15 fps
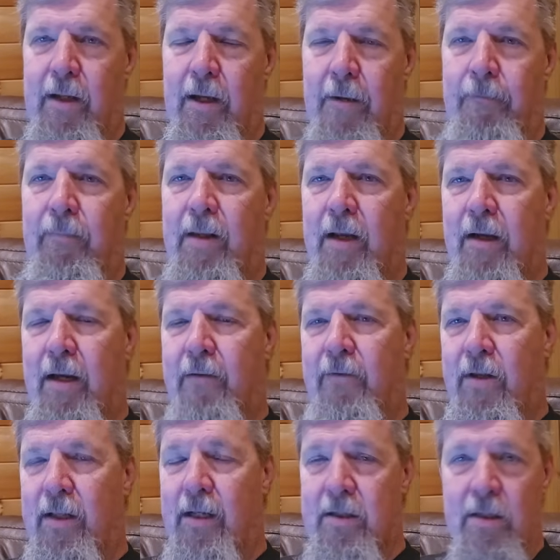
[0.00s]
Okay. I'll give
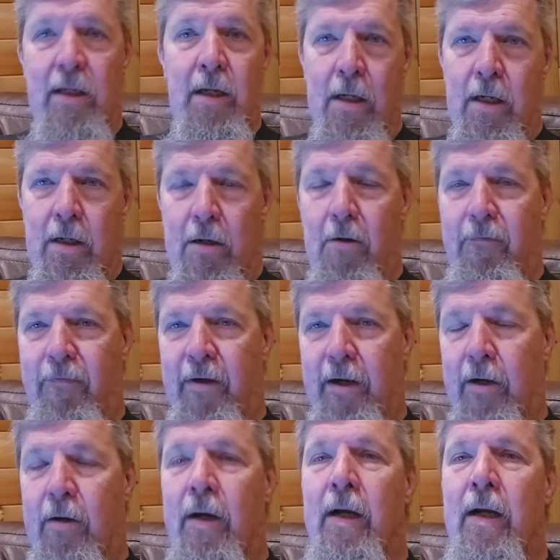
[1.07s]
you this. Go
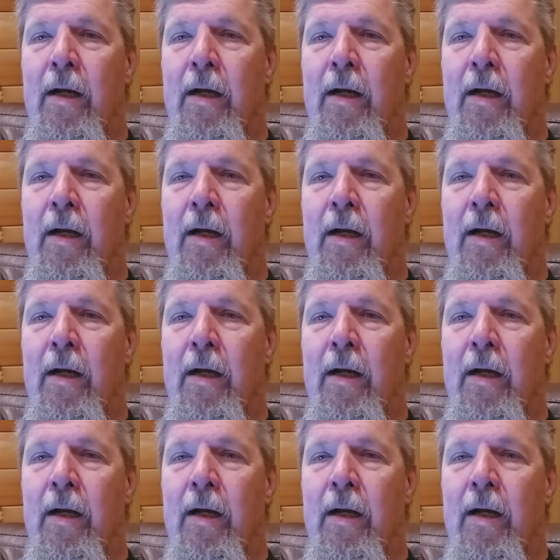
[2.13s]
figure.